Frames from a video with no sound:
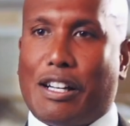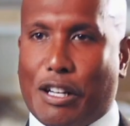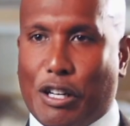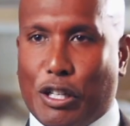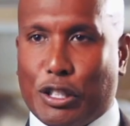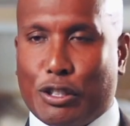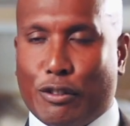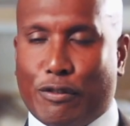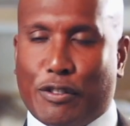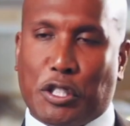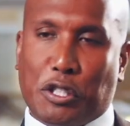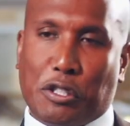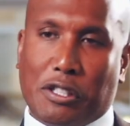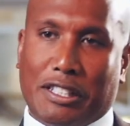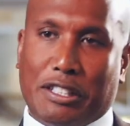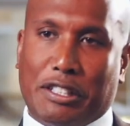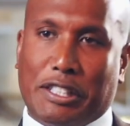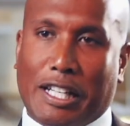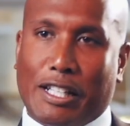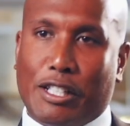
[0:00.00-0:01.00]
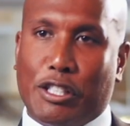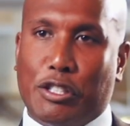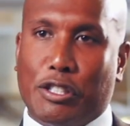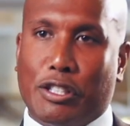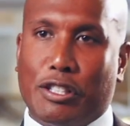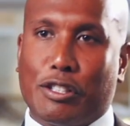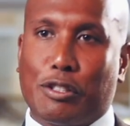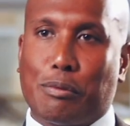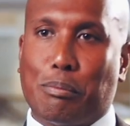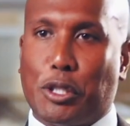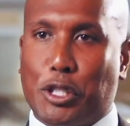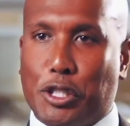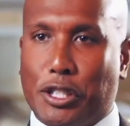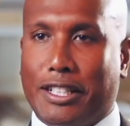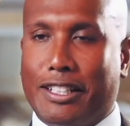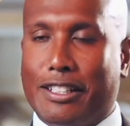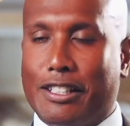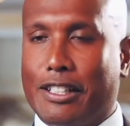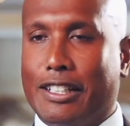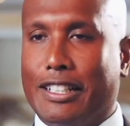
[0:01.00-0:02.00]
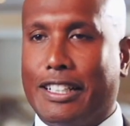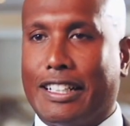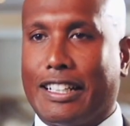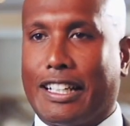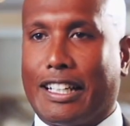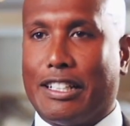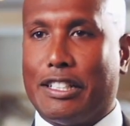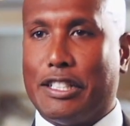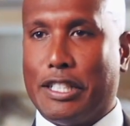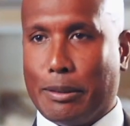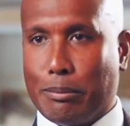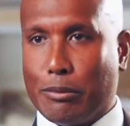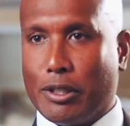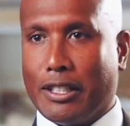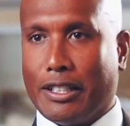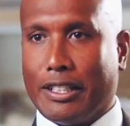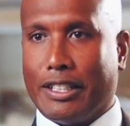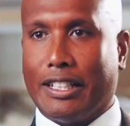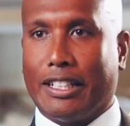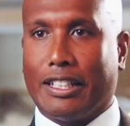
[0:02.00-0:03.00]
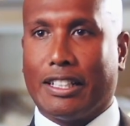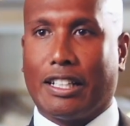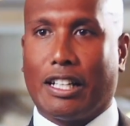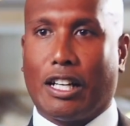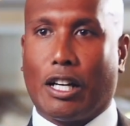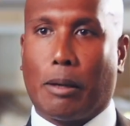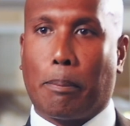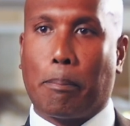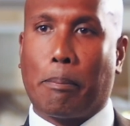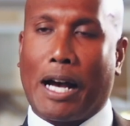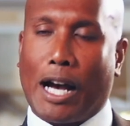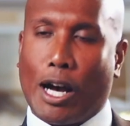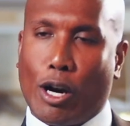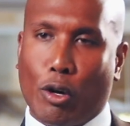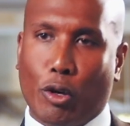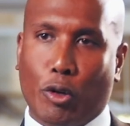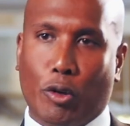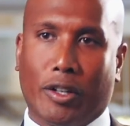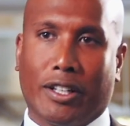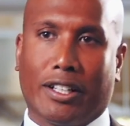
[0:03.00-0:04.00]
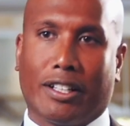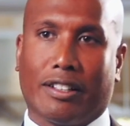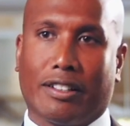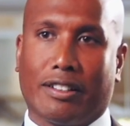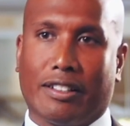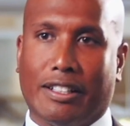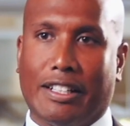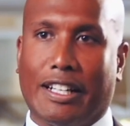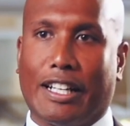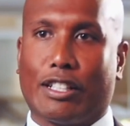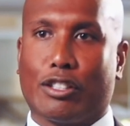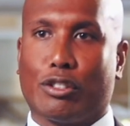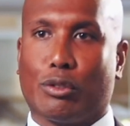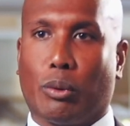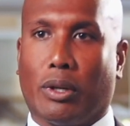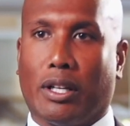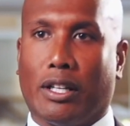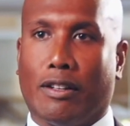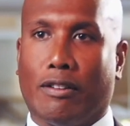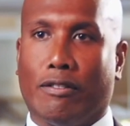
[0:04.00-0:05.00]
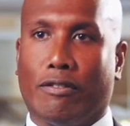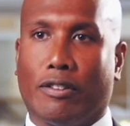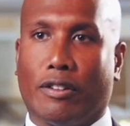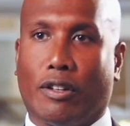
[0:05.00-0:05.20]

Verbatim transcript: Artificial intelligence, machine learning, and deep learning are powering the next wave